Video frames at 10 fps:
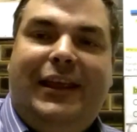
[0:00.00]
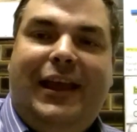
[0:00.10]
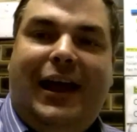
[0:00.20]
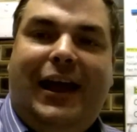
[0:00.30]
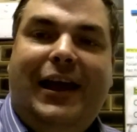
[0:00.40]

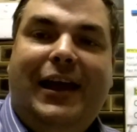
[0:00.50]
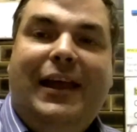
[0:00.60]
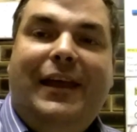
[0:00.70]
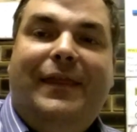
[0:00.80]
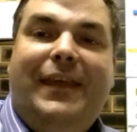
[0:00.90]
uh,
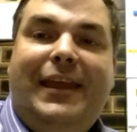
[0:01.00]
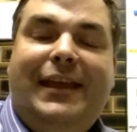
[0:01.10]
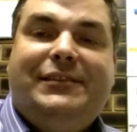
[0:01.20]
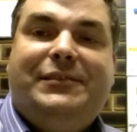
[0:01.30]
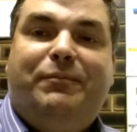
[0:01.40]
the
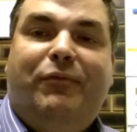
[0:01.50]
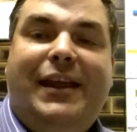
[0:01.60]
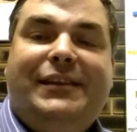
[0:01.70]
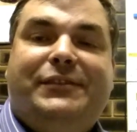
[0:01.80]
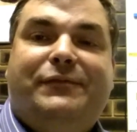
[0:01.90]

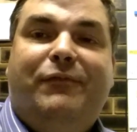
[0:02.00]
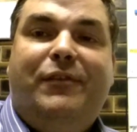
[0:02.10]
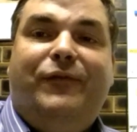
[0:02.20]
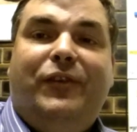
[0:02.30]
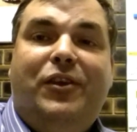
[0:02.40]
express
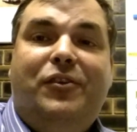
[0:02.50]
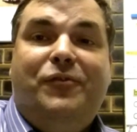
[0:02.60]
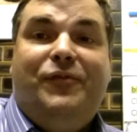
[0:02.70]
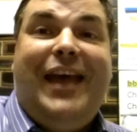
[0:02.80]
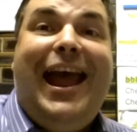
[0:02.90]

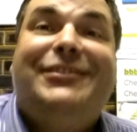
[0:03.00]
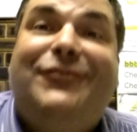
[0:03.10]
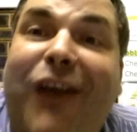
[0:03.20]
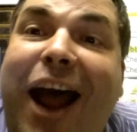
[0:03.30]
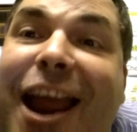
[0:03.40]
review. That's
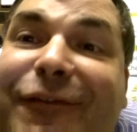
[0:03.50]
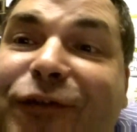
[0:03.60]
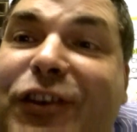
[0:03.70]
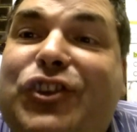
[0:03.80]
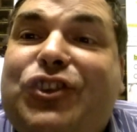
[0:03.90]
right
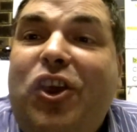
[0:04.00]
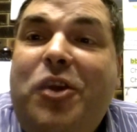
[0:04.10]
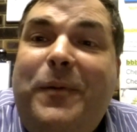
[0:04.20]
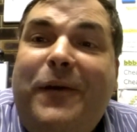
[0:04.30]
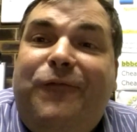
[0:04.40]
for
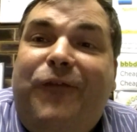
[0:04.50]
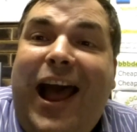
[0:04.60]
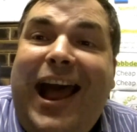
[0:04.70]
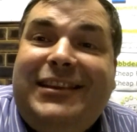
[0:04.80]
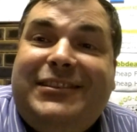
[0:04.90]
super
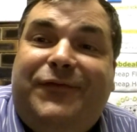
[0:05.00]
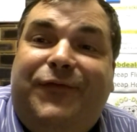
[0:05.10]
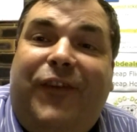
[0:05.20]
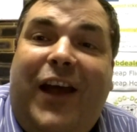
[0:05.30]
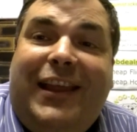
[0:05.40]
fast
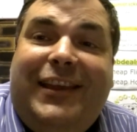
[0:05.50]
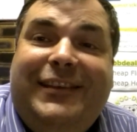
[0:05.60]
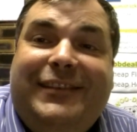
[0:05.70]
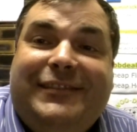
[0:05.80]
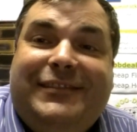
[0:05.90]

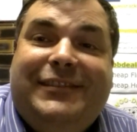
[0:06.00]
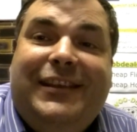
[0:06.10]
fuckers.